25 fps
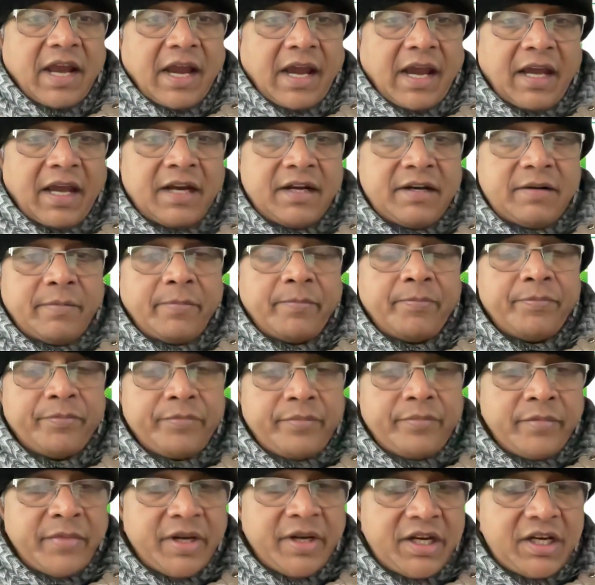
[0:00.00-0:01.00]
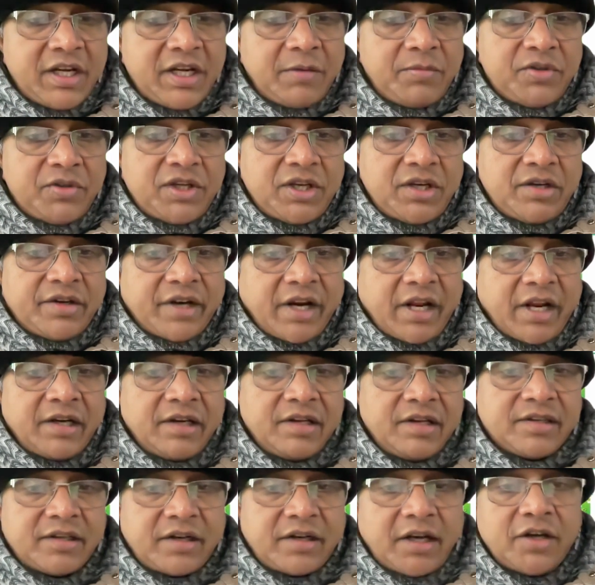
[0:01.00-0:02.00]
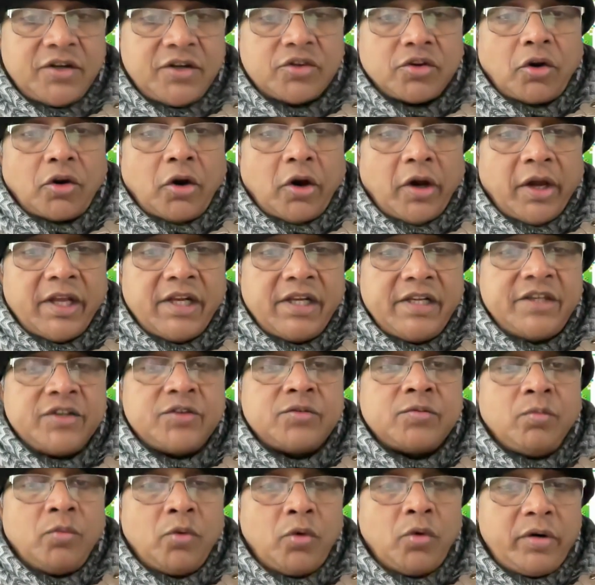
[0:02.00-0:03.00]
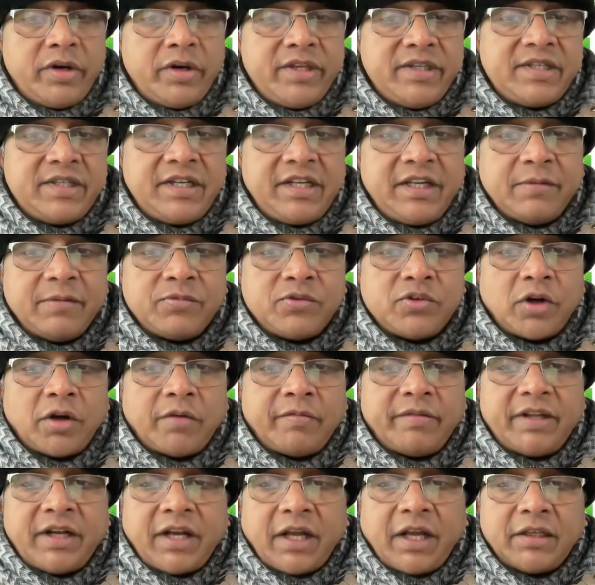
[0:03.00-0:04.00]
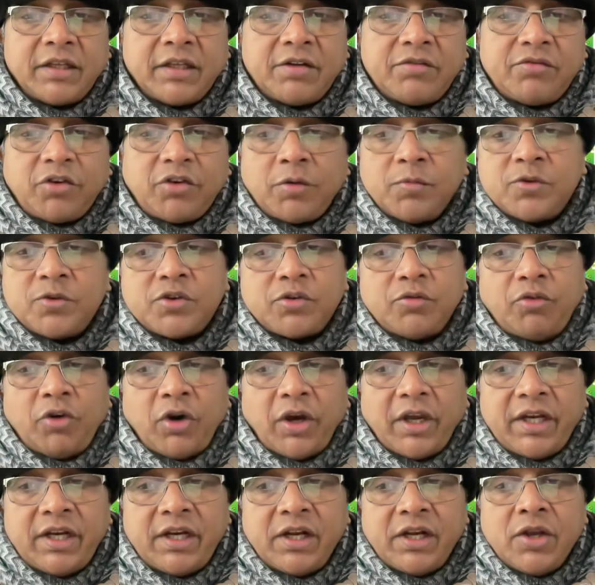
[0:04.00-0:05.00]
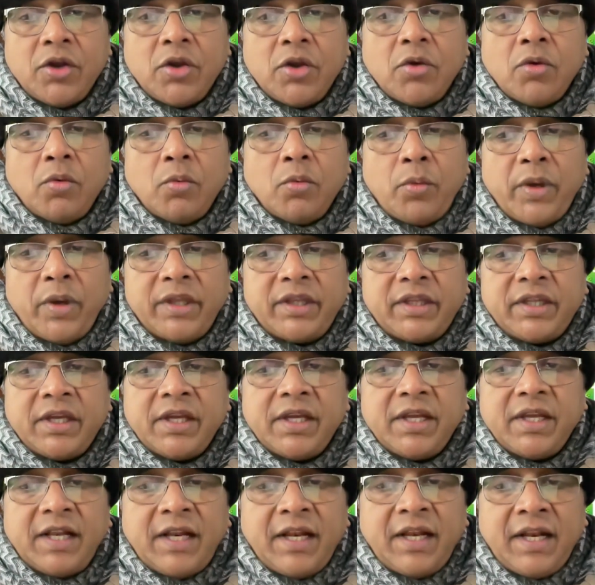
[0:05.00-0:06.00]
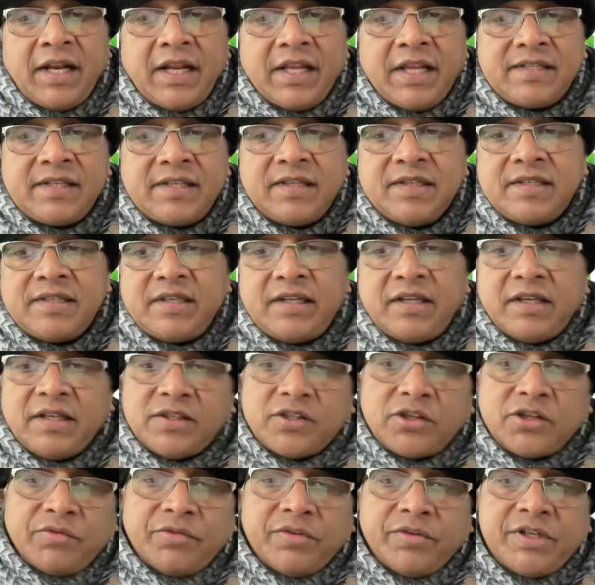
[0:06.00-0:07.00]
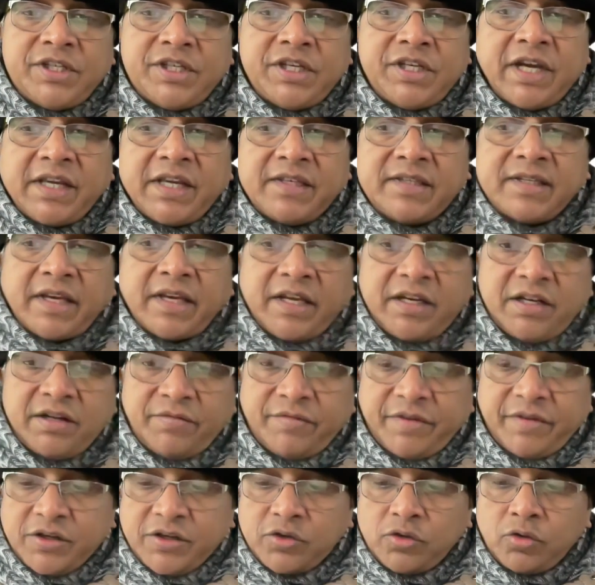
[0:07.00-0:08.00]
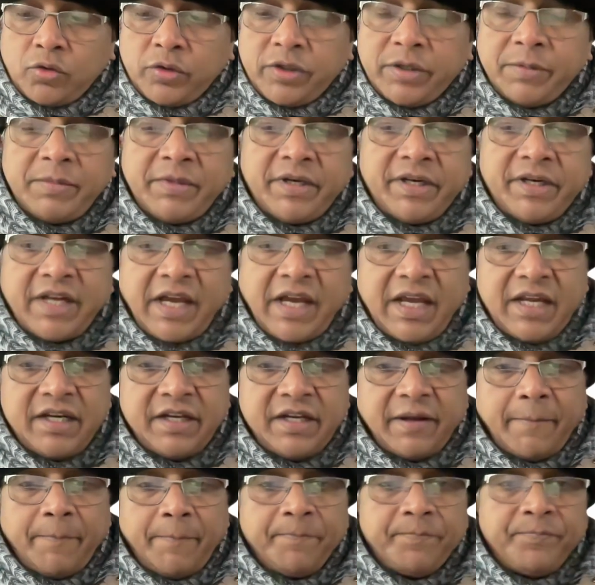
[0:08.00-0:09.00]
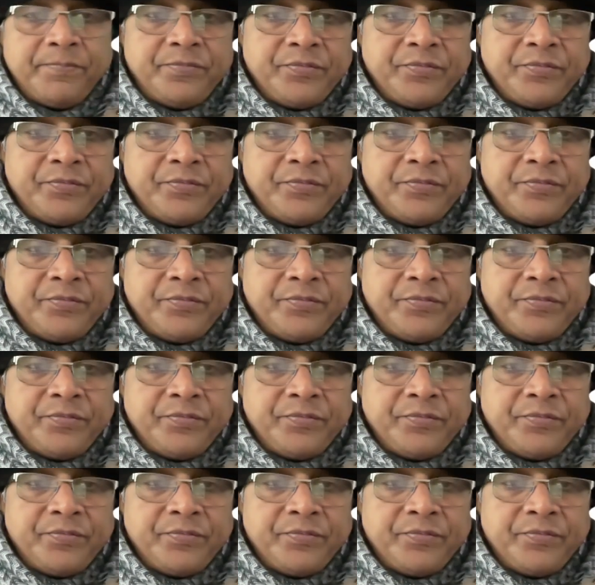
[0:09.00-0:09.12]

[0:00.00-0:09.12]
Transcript: And medium chain triglycerides oil is more easily absorbed than other forms of oil with less incidence of GI side effects, notably diarrhea.